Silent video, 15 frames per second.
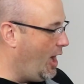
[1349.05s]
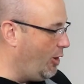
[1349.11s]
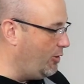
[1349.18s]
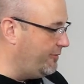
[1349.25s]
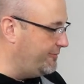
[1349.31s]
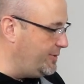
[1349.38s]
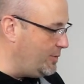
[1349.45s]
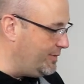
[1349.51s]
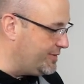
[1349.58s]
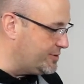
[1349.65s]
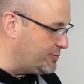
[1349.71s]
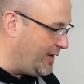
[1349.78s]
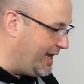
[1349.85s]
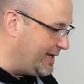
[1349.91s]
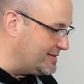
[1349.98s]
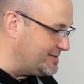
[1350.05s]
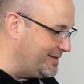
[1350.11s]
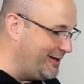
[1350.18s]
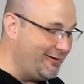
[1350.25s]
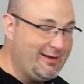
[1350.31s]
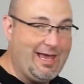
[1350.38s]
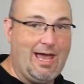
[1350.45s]
our review of the Dragon's
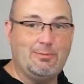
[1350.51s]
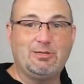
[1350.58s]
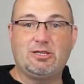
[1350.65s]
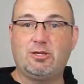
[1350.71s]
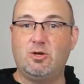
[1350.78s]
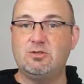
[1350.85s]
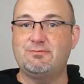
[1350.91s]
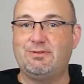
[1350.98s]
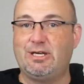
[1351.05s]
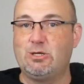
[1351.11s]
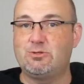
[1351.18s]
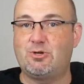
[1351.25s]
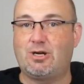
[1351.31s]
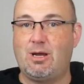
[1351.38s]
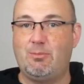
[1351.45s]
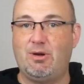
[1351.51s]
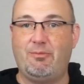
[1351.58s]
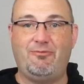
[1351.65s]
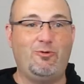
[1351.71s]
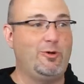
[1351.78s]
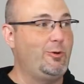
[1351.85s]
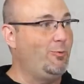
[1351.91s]
Lair cabinet, those videos are coming
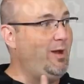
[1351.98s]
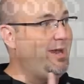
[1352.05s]
up for you